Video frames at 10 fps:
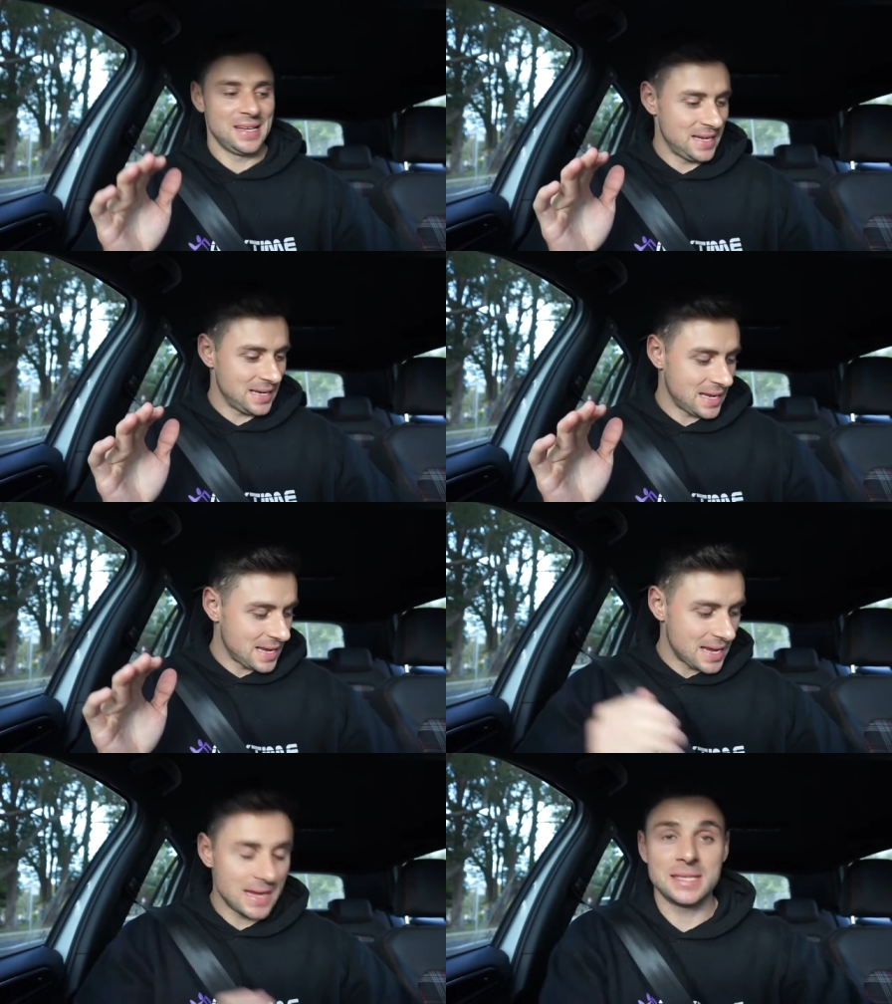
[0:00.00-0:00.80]
It
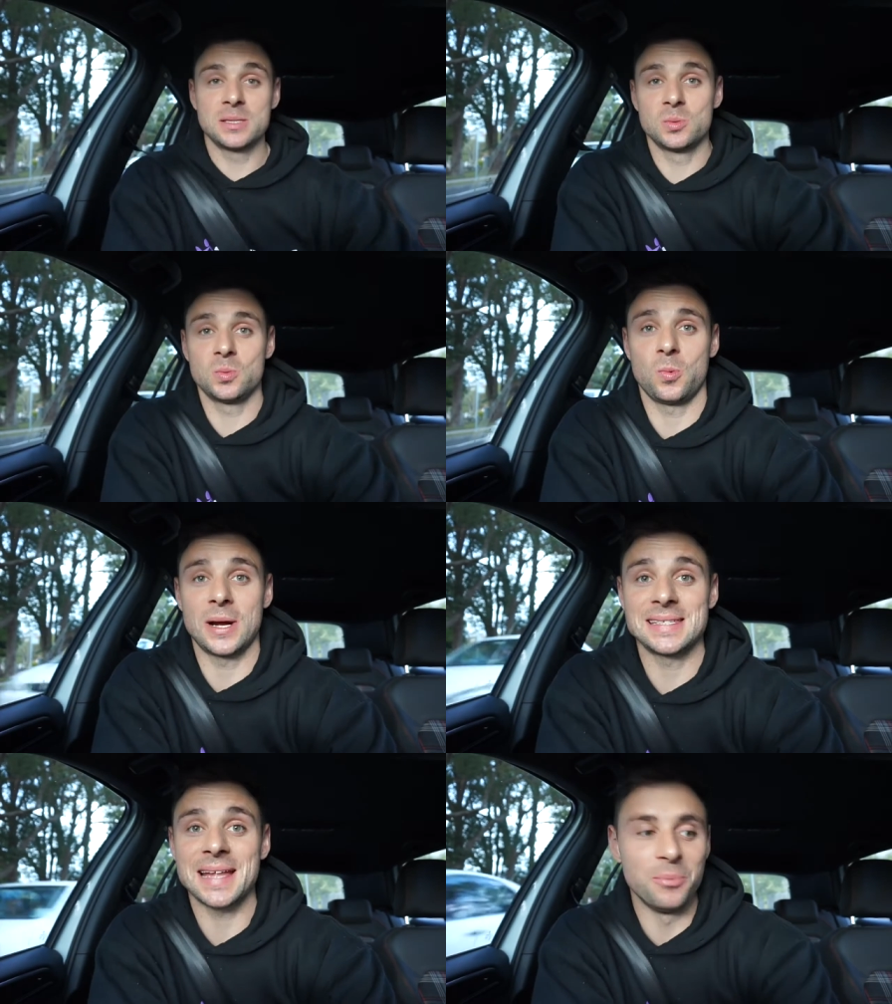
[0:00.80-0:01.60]
is
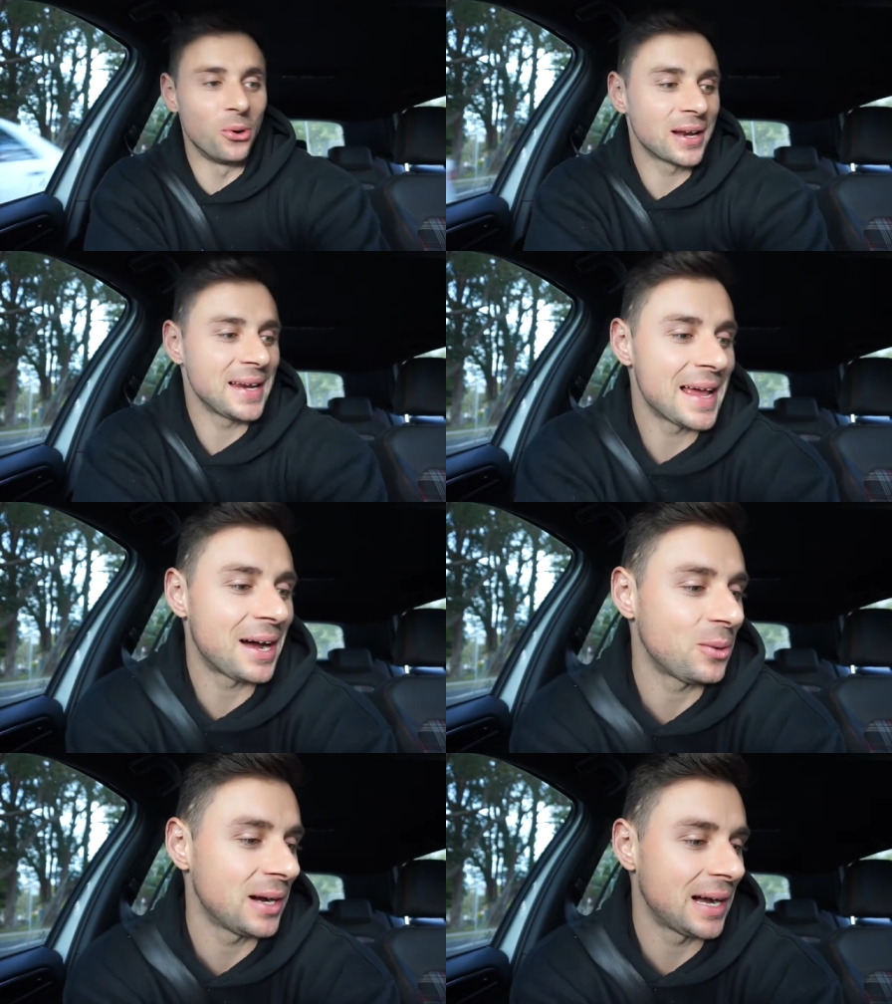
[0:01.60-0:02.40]
Wednesday morning
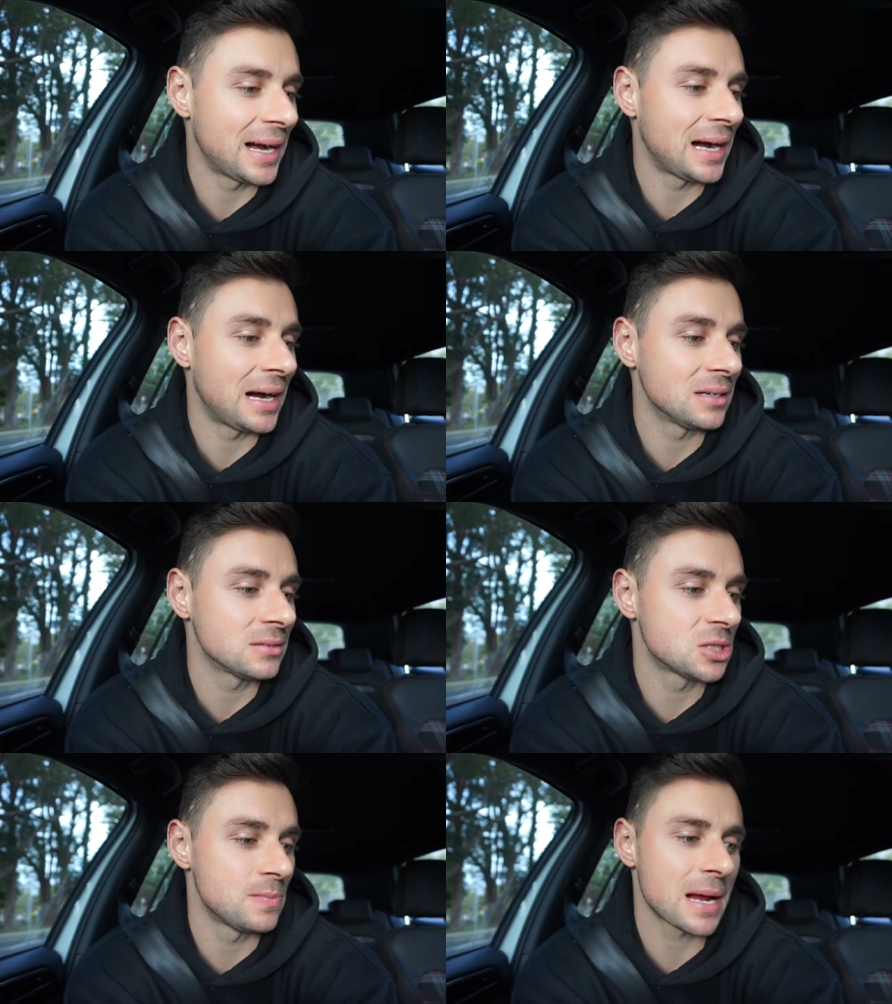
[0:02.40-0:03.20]
now, uh,
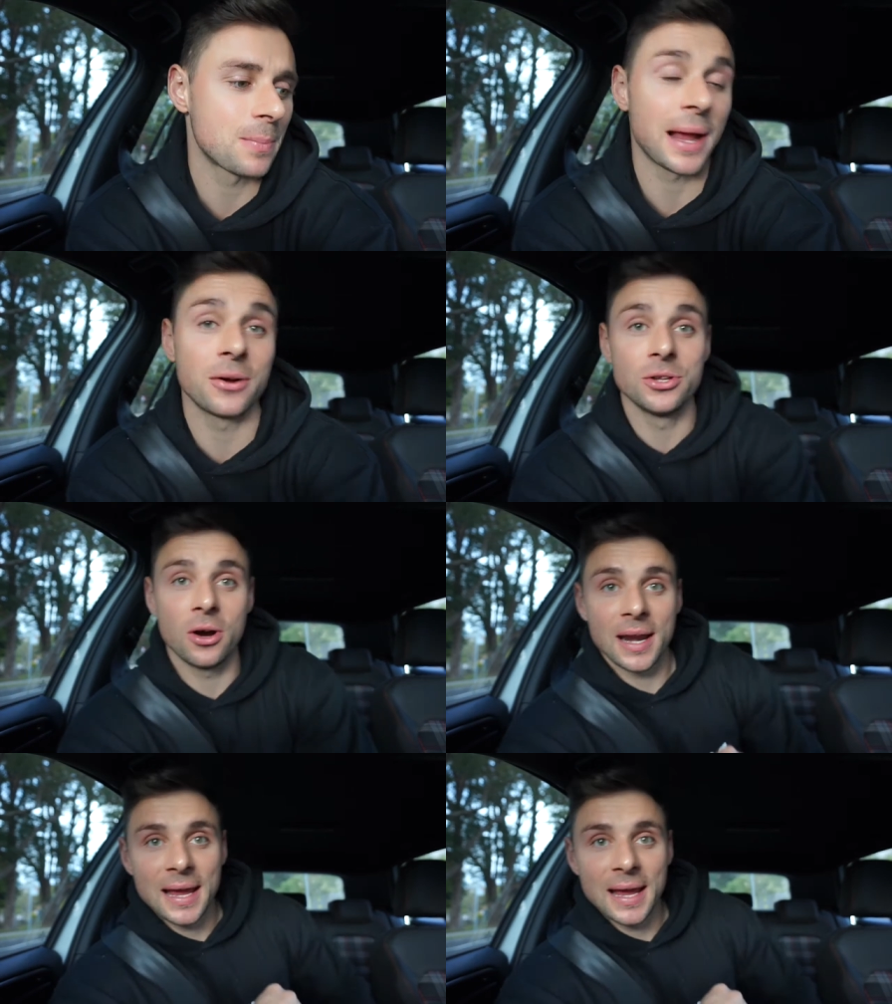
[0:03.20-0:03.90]
smack bang on 9